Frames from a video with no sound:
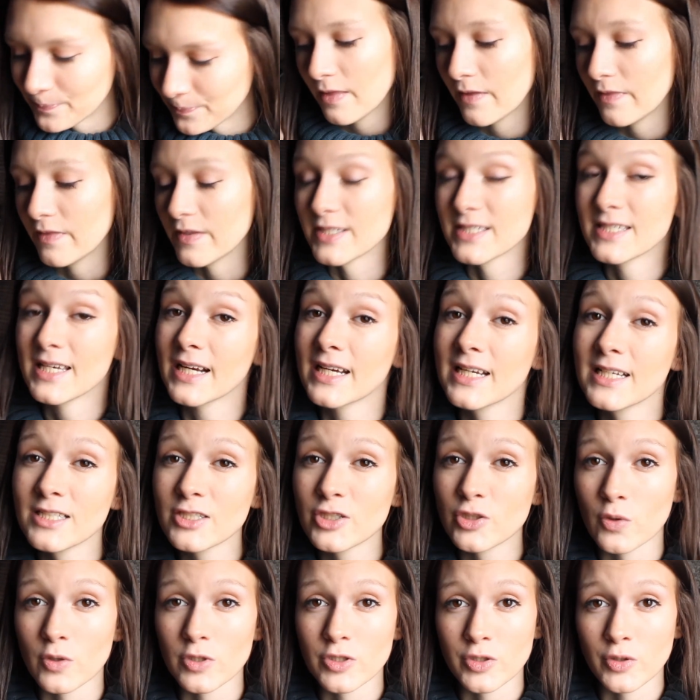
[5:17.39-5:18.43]
Then the second
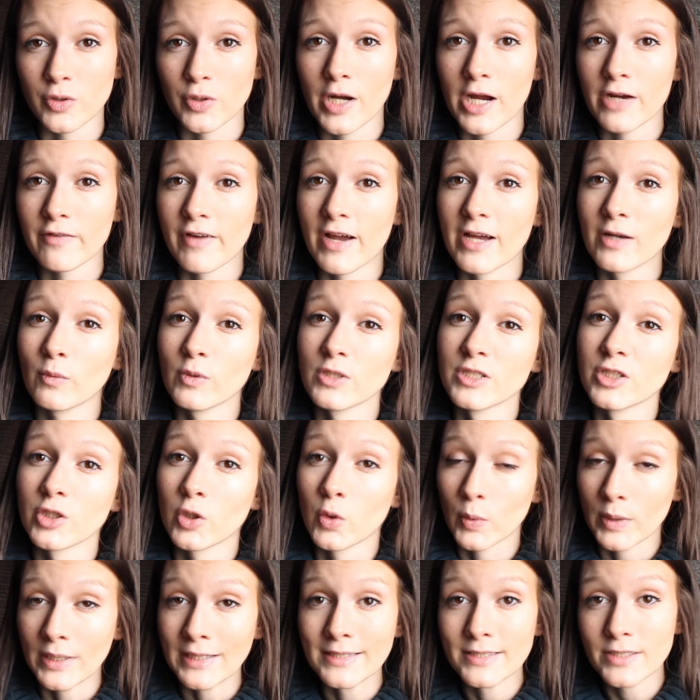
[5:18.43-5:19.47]
short story I read was The
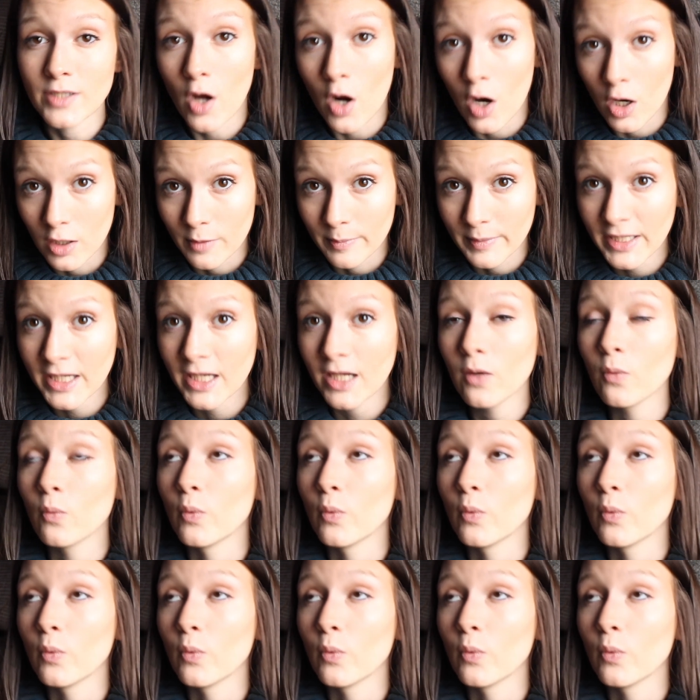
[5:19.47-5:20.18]
Queen's Army,